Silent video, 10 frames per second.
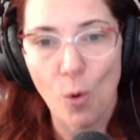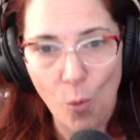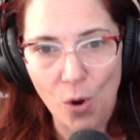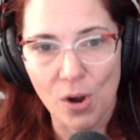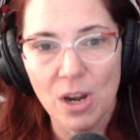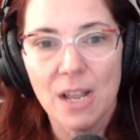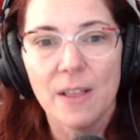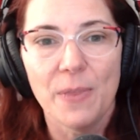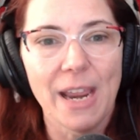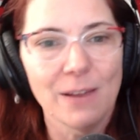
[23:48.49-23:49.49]
or
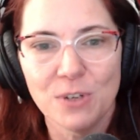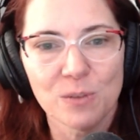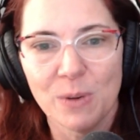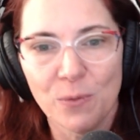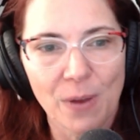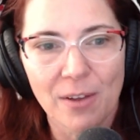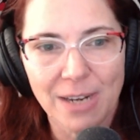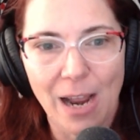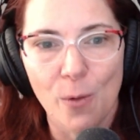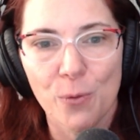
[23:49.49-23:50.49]
they have just been found
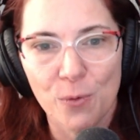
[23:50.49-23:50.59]
out through